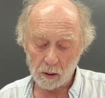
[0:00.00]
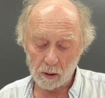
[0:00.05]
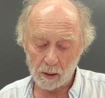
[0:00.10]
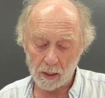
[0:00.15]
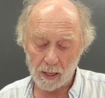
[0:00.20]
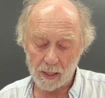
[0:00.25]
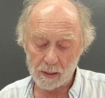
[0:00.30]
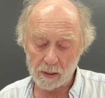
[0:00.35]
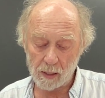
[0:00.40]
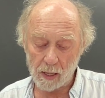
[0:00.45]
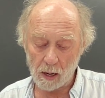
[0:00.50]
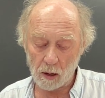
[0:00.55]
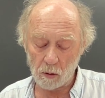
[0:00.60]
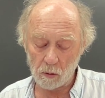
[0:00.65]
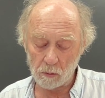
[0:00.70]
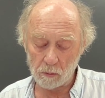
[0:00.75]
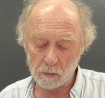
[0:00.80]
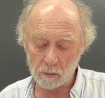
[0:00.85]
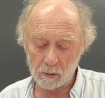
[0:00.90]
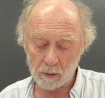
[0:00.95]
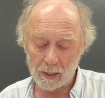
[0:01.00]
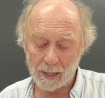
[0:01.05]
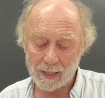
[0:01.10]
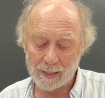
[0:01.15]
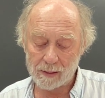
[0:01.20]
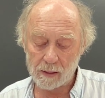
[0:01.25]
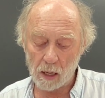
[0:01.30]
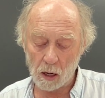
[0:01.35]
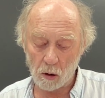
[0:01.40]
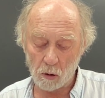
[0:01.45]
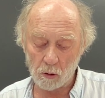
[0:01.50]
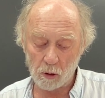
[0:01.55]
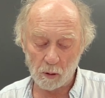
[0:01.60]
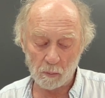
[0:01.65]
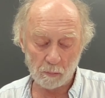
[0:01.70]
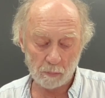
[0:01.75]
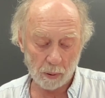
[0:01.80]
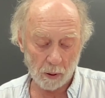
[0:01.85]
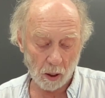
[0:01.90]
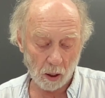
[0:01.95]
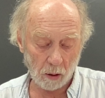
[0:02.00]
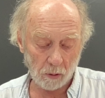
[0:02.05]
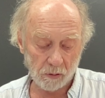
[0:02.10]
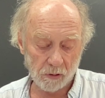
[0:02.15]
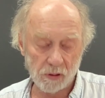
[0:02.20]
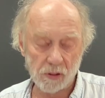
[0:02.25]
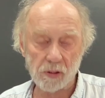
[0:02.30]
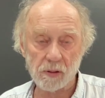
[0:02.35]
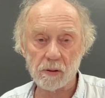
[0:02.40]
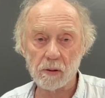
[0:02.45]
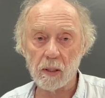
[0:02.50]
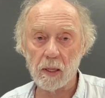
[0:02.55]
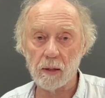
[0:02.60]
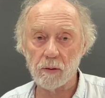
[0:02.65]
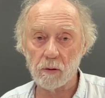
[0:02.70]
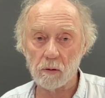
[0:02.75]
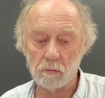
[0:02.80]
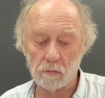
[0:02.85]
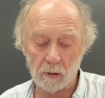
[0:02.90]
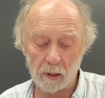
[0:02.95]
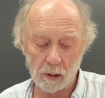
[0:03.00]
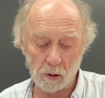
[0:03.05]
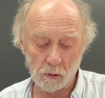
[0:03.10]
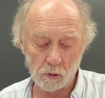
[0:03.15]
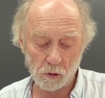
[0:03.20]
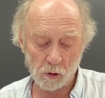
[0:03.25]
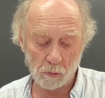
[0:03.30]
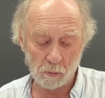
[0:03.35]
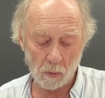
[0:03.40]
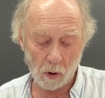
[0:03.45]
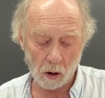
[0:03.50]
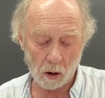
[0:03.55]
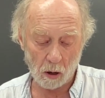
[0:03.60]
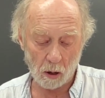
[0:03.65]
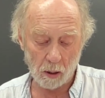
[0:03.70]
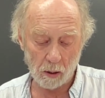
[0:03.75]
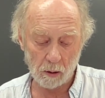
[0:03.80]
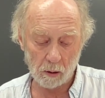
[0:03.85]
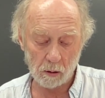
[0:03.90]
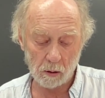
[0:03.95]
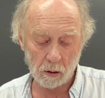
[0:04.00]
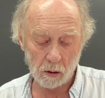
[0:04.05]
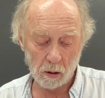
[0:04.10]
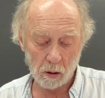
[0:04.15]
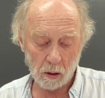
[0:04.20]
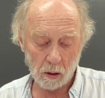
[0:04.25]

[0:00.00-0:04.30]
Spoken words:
lay down a pulse in the reader's mind,